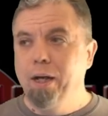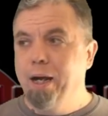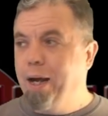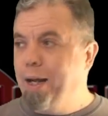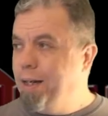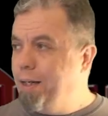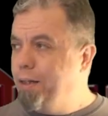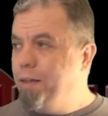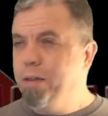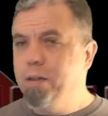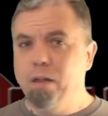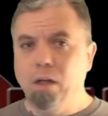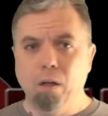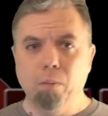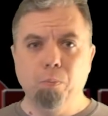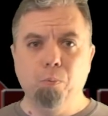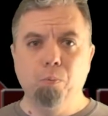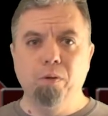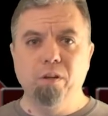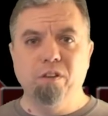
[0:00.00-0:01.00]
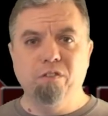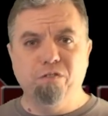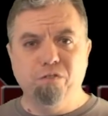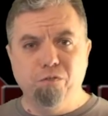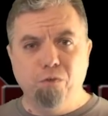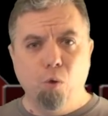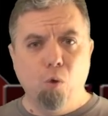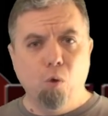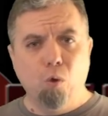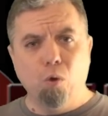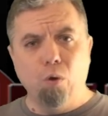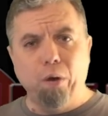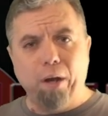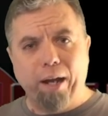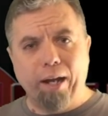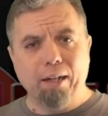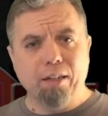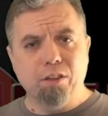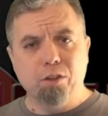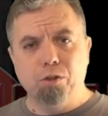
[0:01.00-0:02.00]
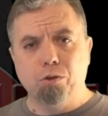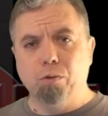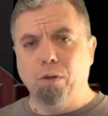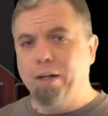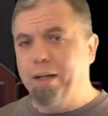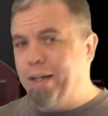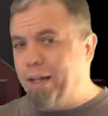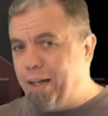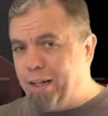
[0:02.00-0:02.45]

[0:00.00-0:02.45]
I ended up with four extra